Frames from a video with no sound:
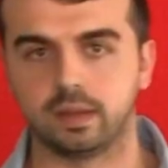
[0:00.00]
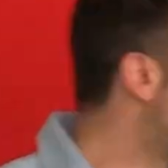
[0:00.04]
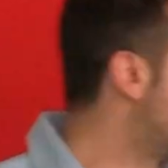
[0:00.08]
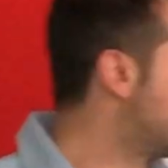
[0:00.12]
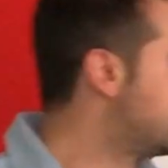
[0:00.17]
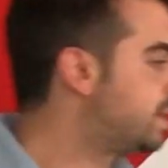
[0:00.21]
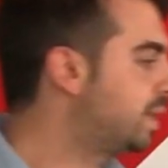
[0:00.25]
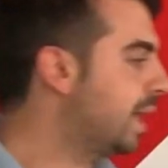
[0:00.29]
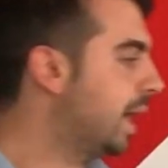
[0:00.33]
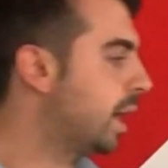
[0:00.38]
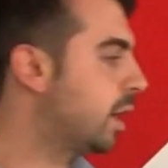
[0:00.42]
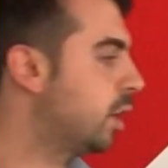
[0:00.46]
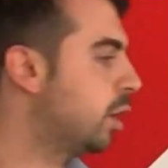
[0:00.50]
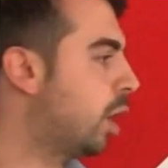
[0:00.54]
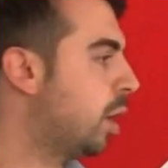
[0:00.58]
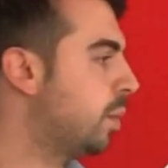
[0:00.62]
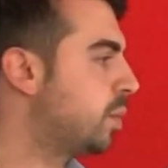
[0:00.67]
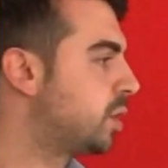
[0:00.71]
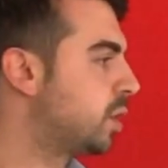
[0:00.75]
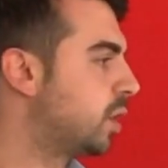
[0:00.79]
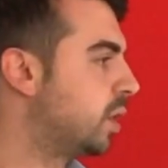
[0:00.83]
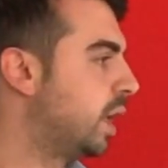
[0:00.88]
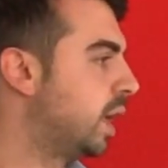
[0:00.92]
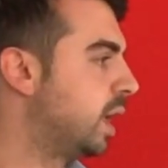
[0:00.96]
The second
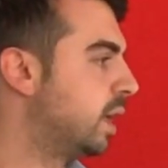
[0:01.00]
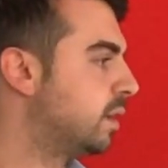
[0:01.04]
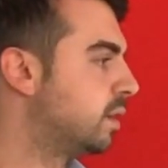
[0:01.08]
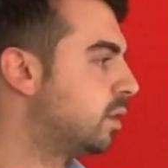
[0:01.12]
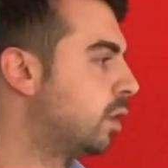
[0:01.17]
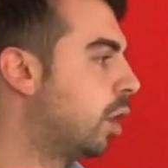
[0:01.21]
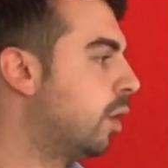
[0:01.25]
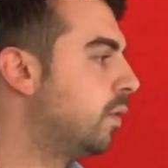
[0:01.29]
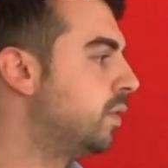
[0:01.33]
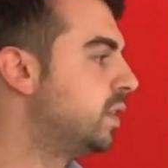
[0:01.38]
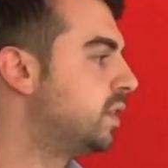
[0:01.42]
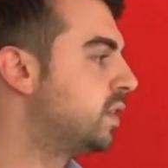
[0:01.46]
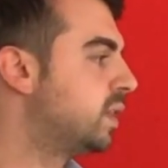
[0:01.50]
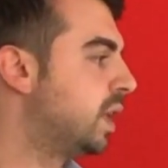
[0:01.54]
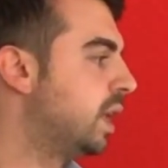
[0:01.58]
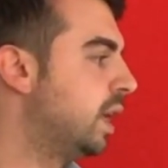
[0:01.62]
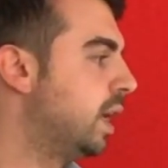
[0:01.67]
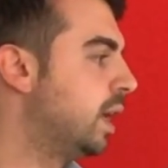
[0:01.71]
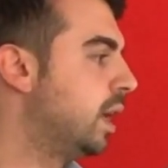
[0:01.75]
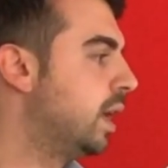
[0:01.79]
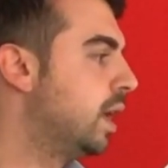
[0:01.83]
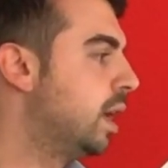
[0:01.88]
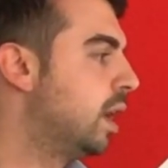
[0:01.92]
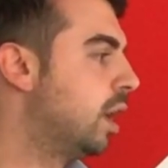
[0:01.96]
option is
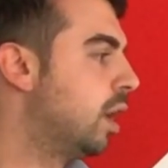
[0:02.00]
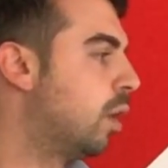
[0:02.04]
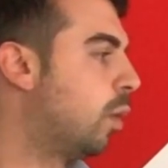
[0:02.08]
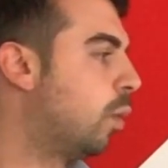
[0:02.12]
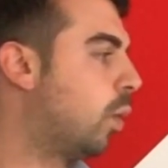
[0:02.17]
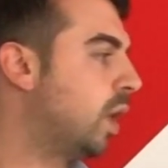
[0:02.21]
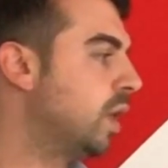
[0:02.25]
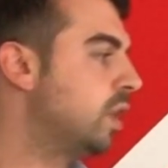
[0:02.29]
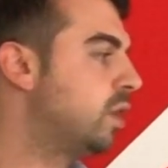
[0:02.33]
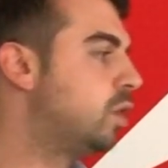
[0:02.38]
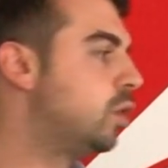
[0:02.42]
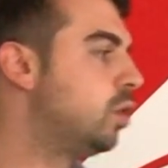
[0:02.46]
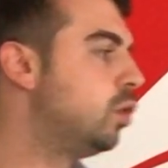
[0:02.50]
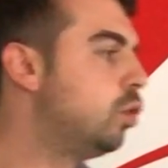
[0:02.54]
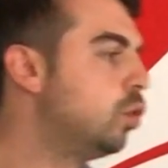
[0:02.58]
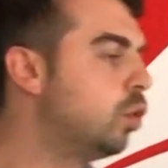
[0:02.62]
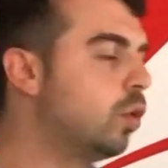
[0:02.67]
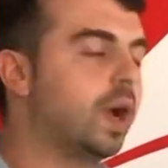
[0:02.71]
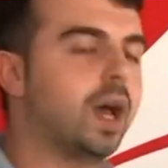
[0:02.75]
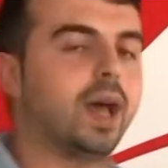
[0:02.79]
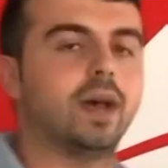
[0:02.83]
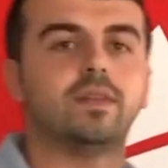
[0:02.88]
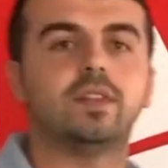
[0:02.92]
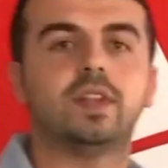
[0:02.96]
obviously once you do
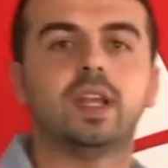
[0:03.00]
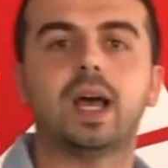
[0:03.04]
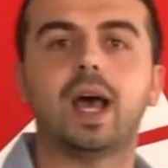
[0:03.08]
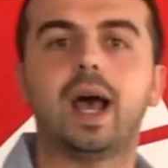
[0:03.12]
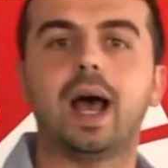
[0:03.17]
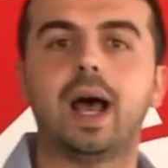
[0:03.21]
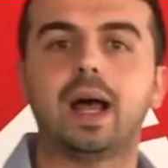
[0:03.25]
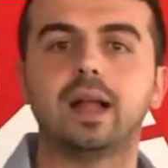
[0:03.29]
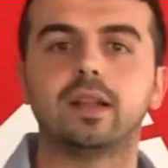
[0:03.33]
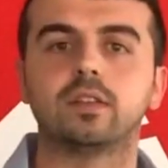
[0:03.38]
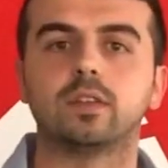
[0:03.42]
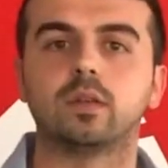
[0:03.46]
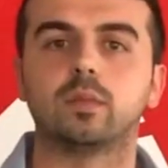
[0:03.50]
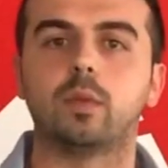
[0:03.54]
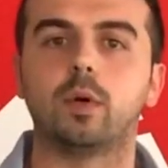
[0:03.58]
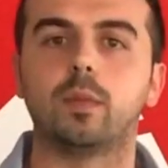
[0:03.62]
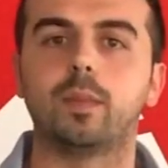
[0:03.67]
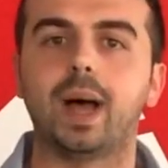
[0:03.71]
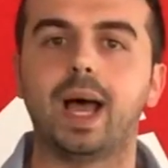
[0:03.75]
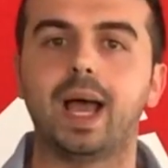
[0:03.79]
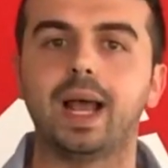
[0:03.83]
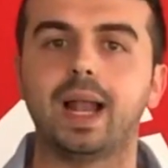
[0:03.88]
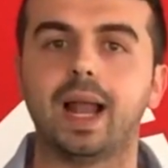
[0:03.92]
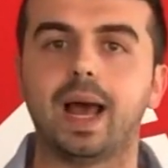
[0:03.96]
have the ads on
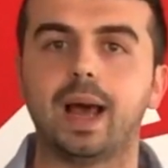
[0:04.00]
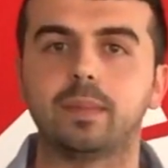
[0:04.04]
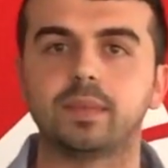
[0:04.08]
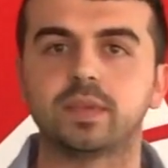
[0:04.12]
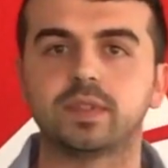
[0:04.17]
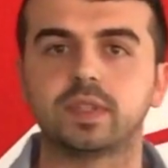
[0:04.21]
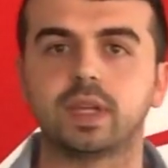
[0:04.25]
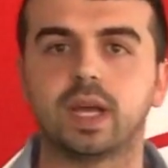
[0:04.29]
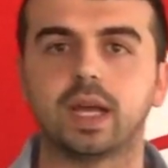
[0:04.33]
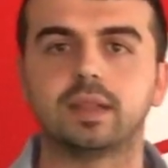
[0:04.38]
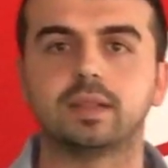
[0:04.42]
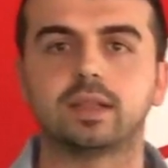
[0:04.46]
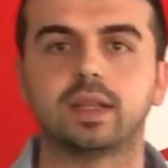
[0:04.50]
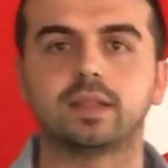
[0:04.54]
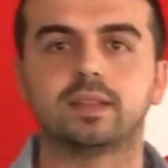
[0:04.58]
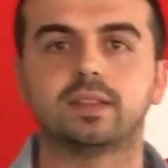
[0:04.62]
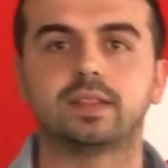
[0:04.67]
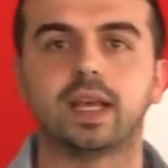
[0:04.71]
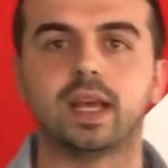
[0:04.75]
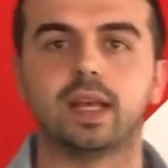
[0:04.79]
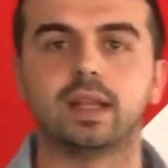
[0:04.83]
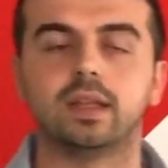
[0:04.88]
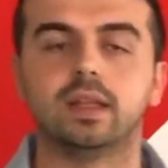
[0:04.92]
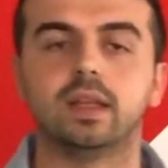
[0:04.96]
mobile apps, as I
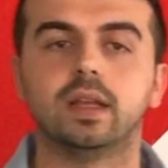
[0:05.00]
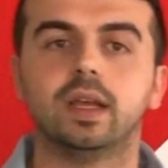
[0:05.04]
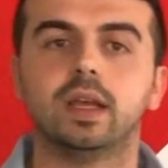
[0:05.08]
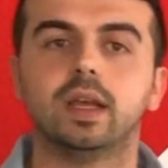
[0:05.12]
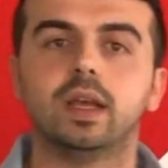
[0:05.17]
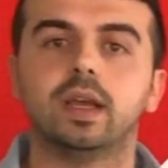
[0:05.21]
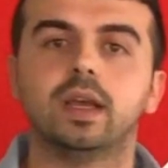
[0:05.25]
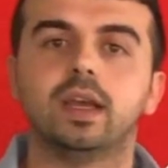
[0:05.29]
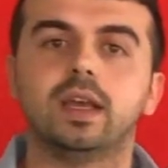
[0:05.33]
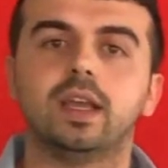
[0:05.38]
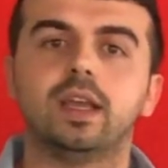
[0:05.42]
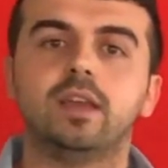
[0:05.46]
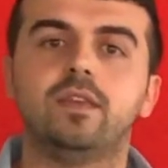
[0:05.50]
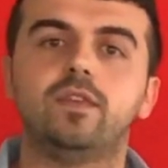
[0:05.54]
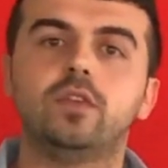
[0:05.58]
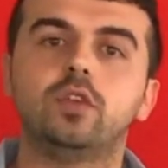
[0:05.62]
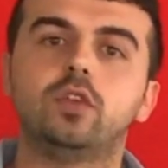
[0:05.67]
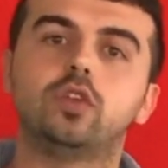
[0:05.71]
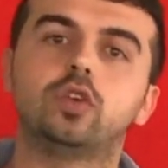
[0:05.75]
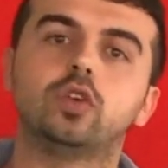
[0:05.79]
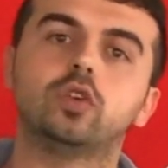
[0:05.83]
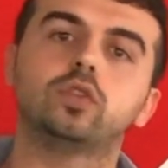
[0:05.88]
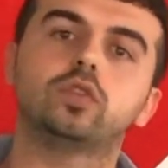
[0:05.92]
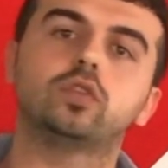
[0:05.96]
said, if you
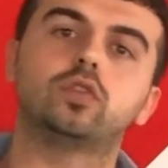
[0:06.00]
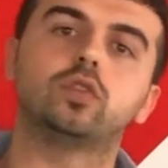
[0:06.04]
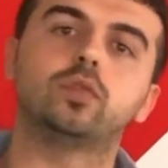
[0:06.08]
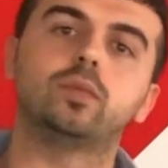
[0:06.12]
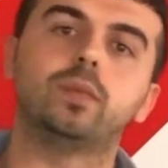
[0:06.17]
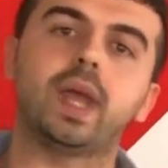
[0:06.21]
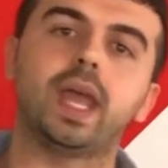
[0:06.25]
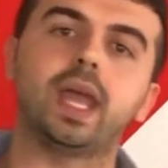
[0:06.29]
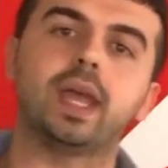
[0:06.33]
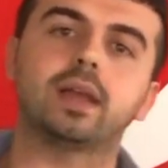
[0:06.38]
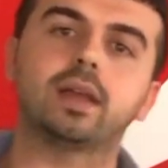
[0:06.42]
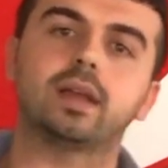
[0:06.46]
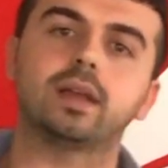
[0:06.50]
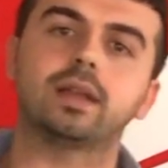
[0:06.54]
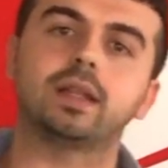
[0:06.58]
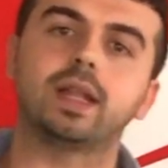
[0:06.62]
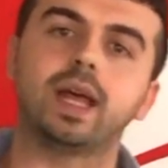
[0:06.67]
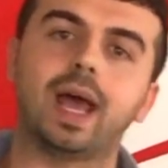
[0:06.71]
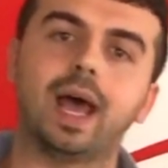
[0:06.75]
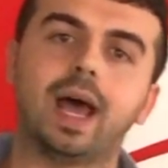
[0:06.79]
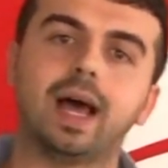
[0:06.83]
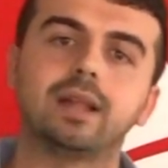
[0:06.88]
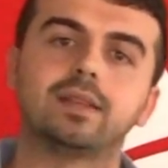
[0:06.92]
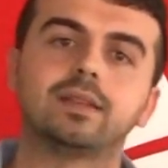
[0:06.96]
choose to make the
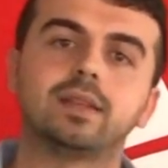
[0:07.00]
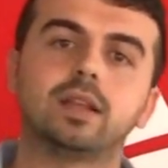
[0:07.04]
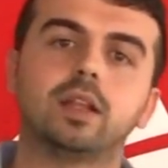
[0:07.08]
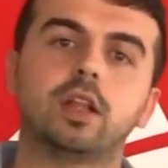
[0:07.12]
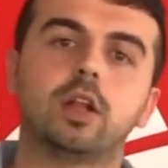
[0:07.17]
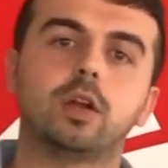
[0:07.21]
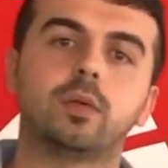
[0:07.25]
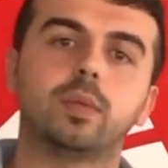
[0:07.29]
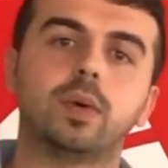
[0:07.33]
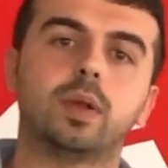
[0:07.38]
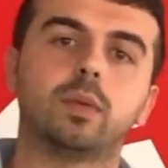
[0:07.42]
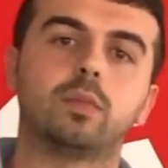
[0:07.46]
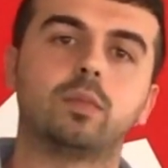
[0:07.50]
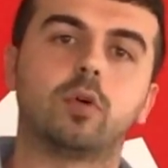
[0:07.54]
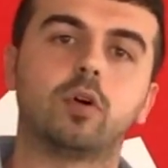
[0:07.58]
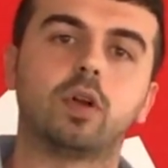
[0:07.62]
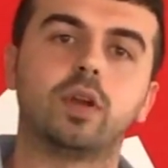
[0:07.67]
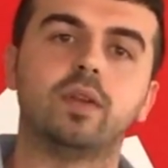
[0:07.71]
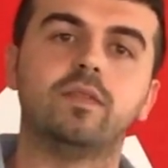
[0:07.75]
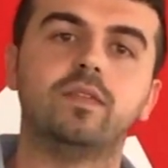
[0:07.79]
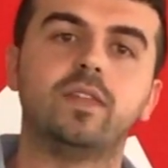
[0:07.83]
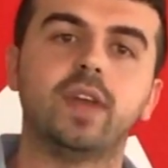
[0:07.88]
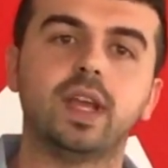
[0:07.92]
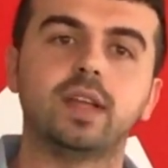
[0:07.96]
ads a little bit more
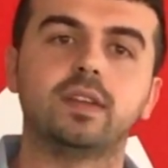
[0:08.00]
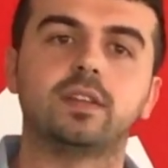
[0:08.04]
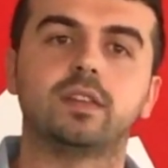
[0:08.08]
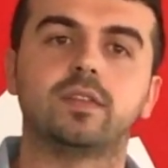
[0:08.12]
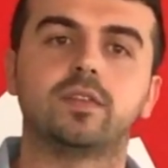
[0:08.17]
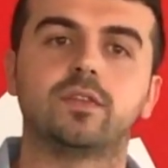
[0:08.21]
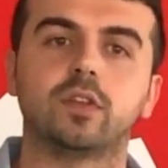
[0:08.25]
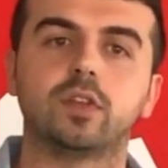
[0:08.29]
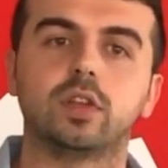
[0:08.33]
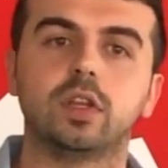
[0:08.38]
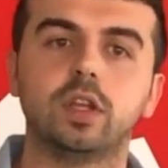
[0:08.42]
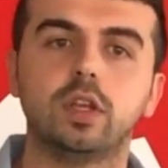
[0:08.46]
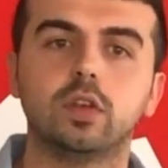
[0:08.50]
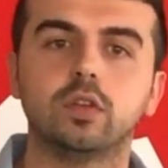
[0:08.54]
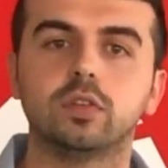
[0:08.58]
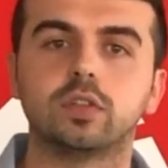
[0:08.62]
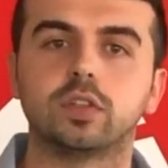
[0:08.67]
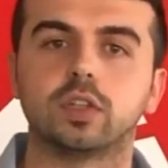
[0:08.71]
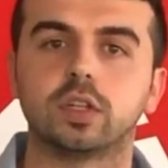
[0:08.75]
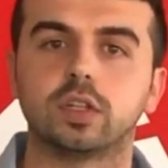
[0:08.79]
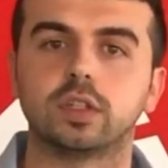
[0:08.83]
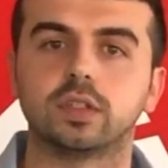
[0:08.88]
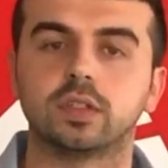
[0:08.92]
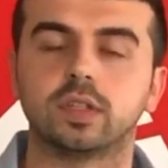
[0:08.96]
invasive for the
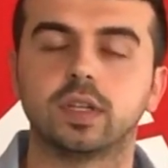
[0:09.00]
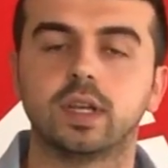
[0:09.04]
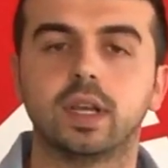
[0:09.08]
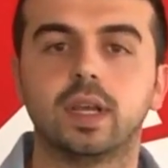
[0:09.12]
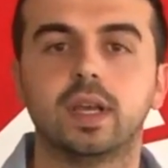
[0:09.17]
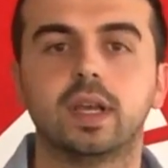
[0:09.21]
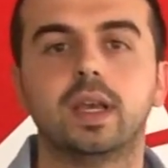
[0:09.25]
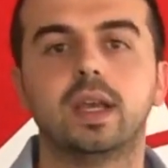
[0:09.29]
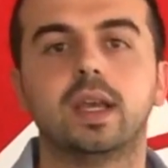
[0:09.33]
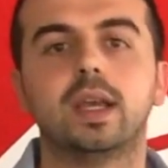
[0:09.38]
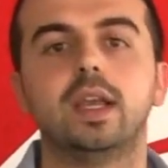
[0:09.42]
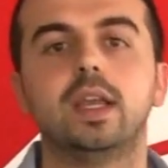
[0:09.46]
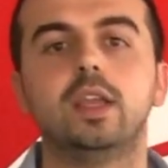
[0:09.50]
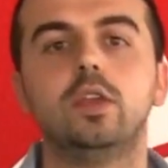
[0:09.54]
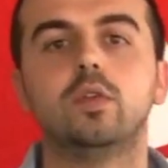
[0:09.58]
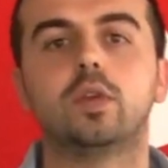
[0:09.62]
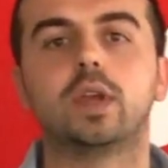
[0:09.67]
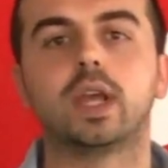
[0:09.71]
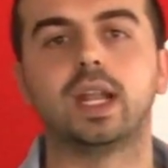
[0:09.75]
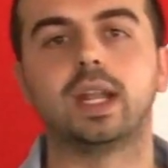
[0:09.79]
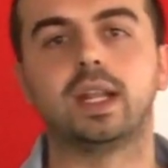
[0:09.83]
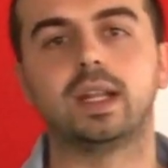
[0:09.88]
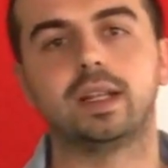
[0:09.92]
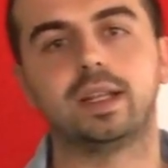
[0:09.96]
users, you
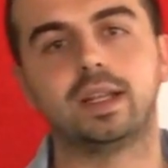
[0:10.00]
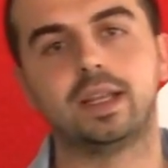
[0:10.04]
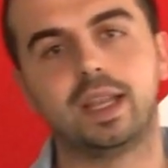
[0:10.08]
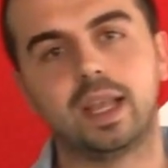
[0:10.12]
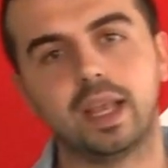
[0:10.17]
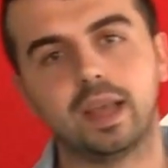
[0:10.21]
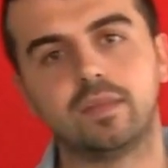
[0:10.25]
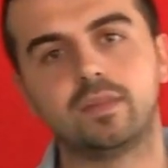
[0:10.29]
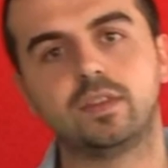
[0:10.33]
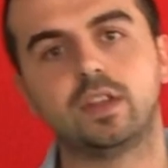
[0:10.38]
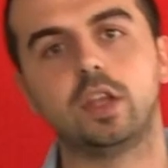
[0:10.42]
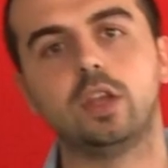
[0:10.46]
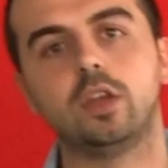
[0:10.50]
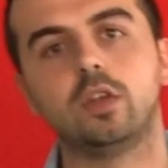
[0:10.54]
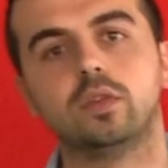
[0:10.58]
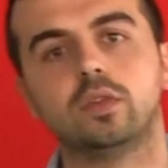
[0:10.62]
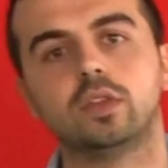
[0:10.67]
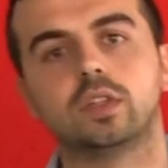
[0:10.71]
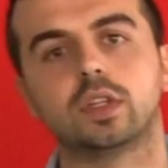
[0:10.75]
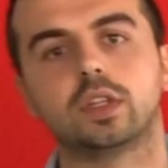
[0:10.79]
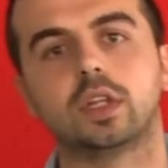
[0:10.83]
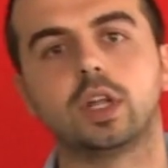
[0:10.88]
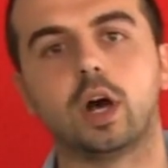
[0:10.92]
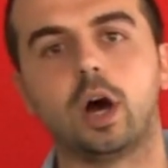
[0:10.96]
can give the
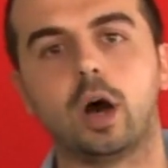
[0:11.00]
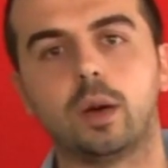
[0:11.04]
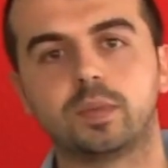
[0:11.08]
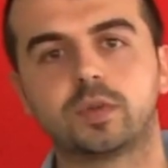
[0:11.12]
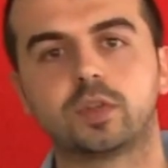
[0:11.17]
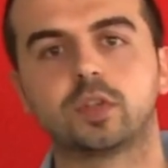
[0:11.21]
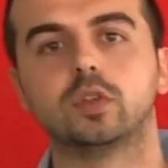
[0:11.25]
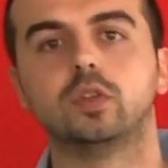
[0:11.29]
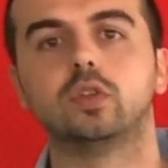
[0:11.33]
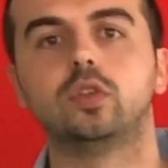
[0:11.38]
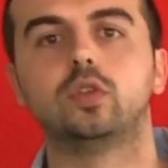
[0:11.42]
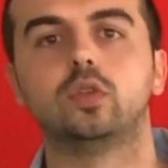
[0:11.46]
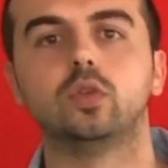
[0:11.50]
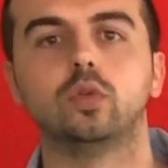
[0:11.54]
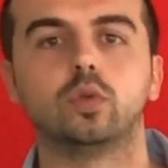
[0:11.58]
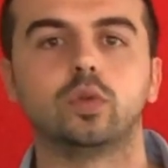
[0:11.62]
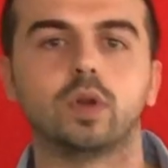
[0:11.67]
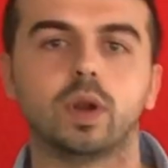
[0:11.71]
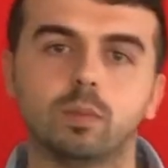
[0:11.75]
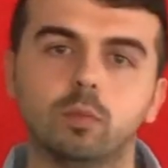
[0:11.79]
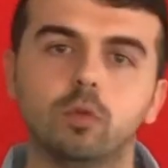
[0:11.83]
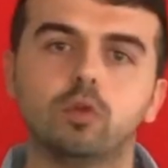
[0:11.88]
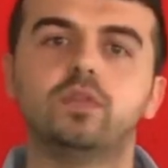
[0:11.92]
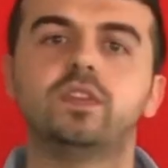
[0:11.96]
user the option to
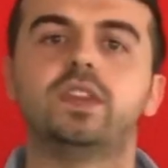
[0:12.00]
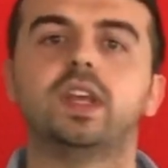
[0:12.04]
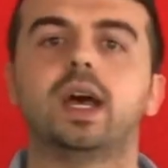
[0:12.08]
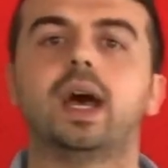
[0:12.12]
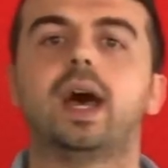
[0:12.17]
remove the